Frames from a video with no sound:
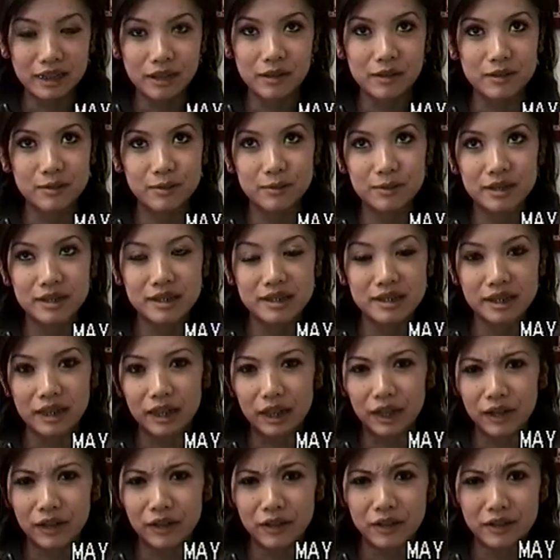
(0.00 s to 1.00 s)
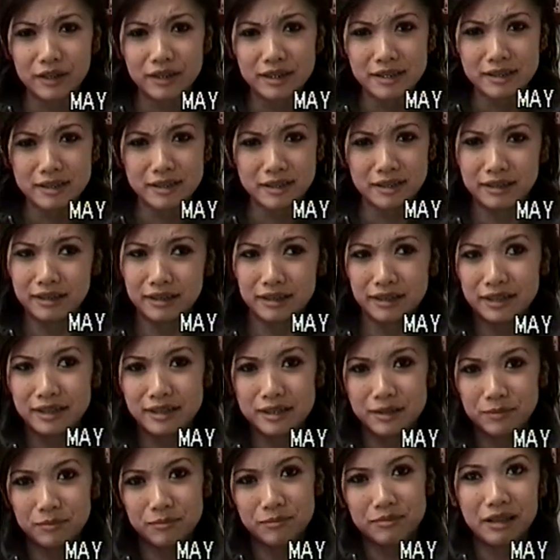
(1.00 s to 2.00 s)
I was really scared because
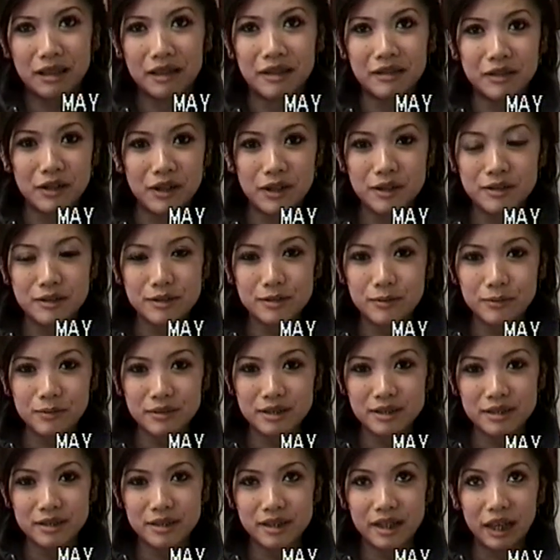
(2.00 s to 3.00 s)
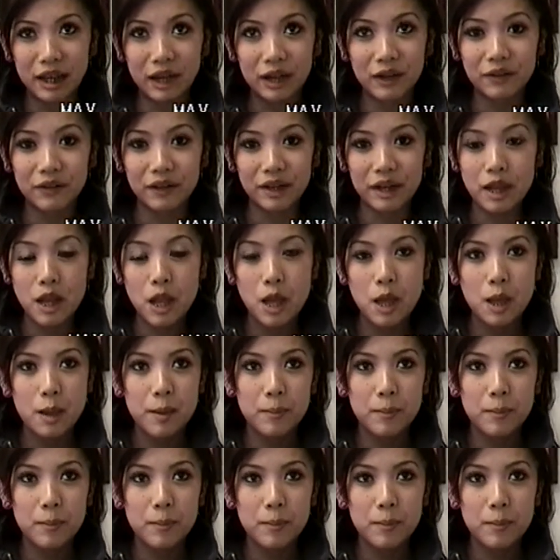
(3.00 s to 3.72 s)
it's I don't know, it's, it's scary.